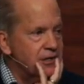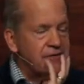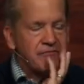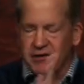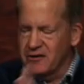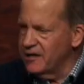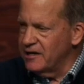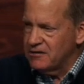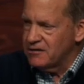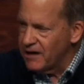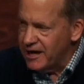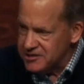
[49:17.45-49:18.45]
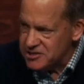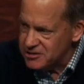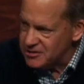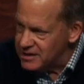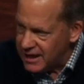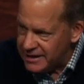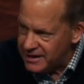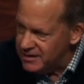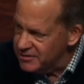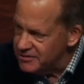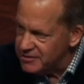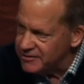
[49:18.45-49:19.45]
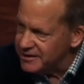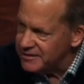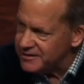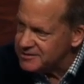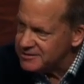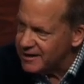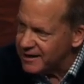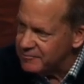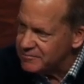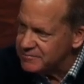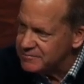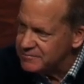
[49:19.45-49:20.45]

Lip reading: If you're in Christ, you're not here during this time.